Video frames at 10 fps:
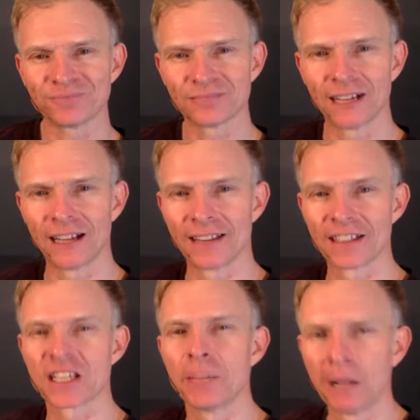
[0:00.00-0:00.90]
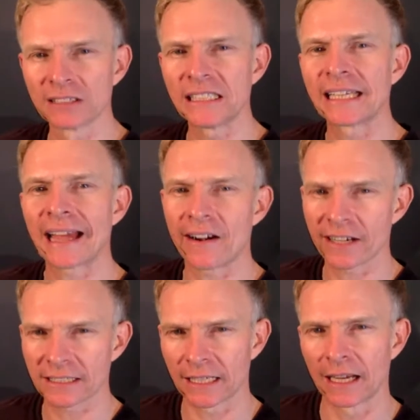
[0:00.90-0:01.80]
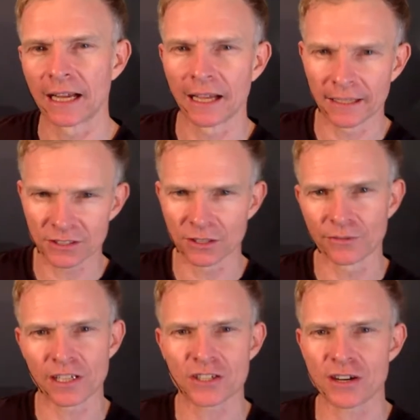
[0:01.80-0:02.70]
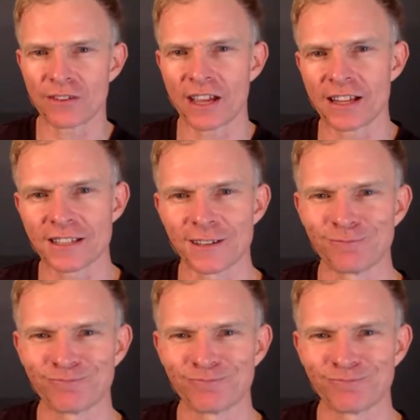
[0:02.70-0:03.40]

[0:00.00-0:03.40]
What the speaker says: It's a multi-character sort of extravaganza.